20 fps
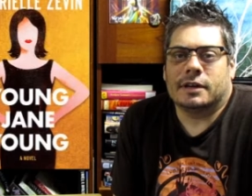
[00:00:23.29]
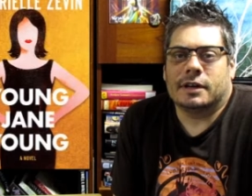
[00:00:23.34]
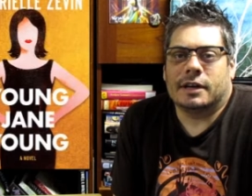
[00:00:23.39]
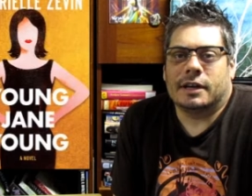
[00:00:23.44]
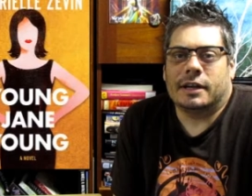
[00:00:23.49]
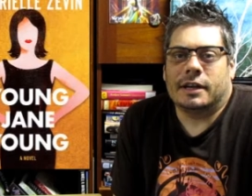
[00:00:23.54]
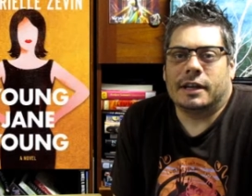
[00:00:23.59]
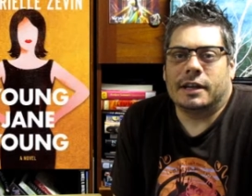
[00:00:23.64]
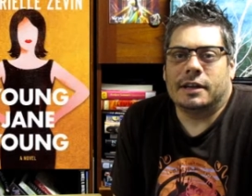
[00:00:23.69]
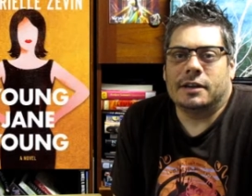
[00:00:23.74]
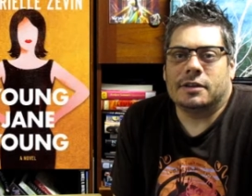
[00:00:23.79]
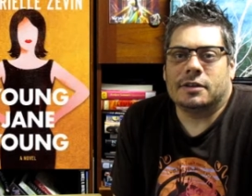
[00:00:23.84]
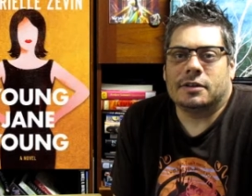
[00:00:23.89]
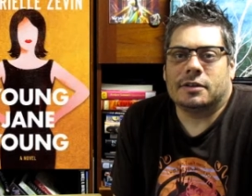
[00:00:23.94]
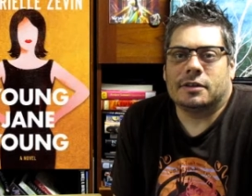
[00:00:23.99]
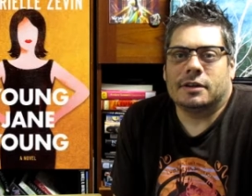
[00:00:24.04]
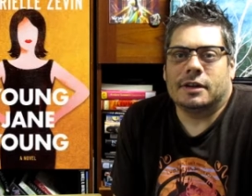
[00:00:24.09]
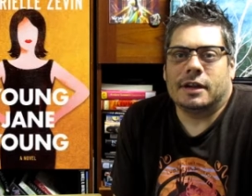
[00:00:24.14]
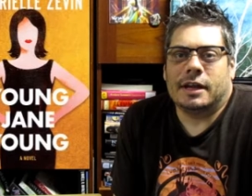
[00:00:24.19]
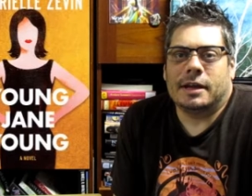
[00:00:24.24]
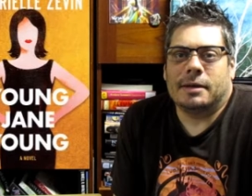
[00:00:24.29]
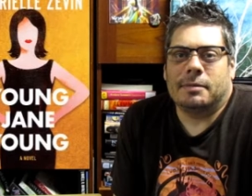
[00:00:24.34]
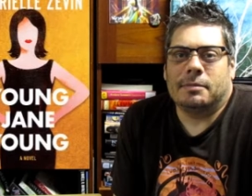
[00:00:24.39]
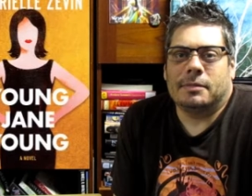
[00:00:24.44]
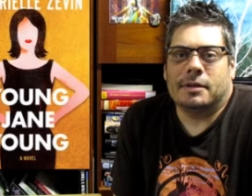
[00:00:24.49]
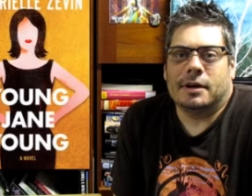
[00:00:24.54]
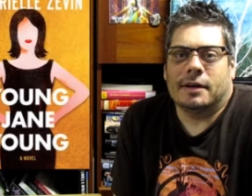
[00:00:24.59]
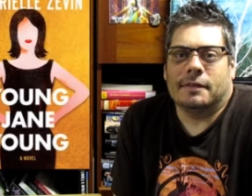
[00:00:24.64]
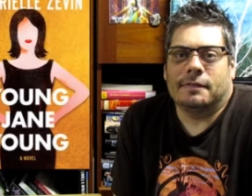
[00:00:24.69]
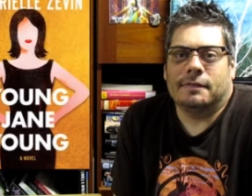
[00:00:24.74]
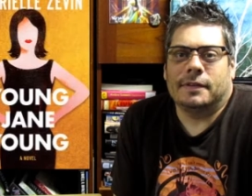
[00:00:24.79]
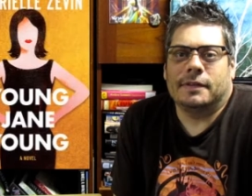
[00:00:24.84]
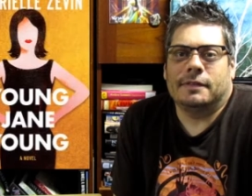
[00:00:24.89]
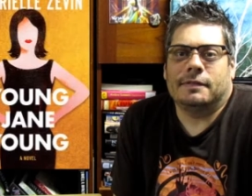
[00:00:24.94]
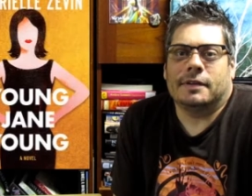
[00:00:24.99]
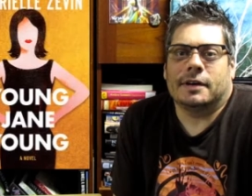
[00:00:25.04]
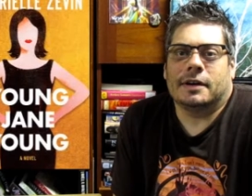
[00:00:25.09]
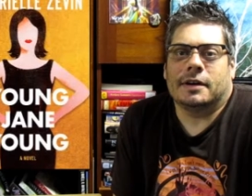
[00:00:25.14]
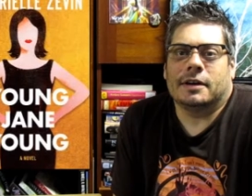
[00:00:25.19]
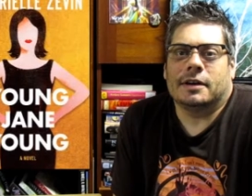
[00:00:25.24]
an intern named
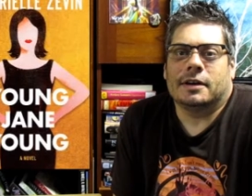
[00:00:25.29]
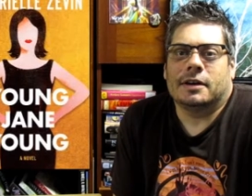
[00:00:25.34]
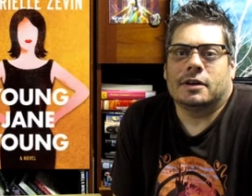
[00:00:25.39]
Aviva